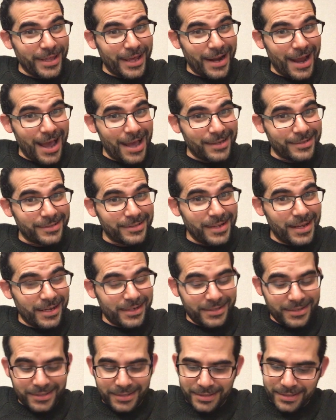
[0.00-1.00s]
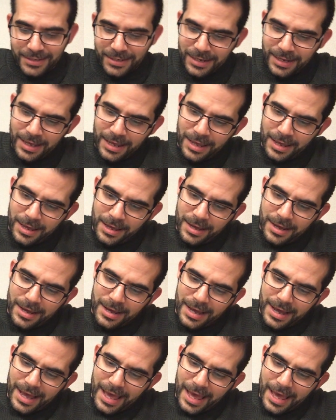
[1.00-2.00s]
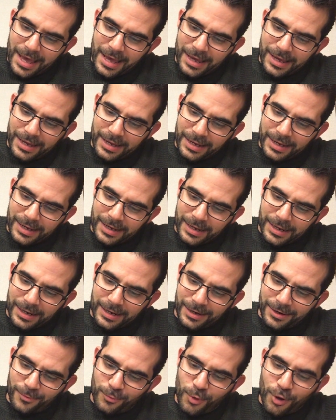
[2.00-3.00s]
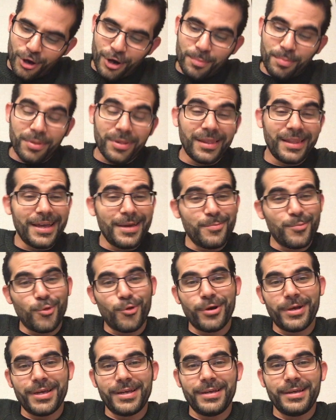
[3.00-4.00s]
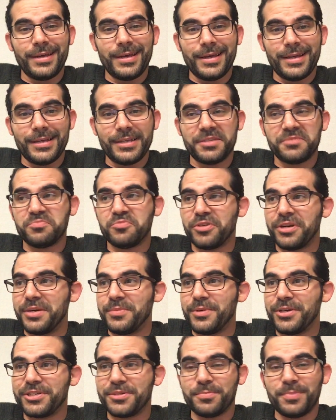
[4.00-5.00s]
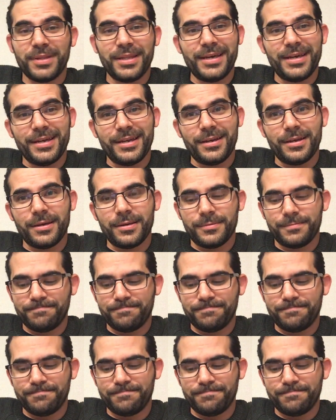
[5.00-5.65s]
that has sex, and where a playboy is pretty much played